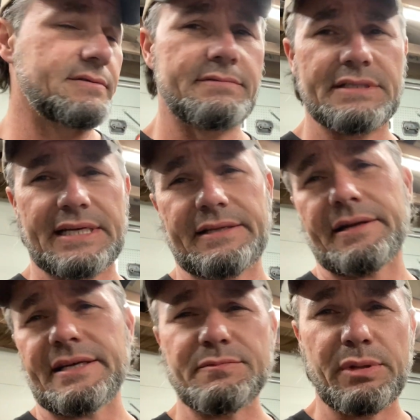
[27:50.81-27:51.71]
it's got the
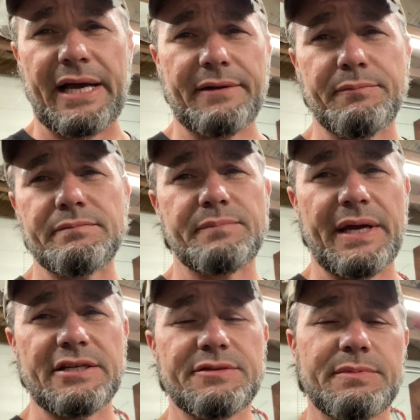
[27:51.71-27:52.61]
nice black
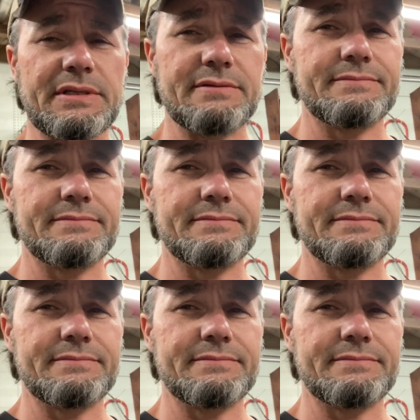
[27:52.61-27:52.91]
bench, but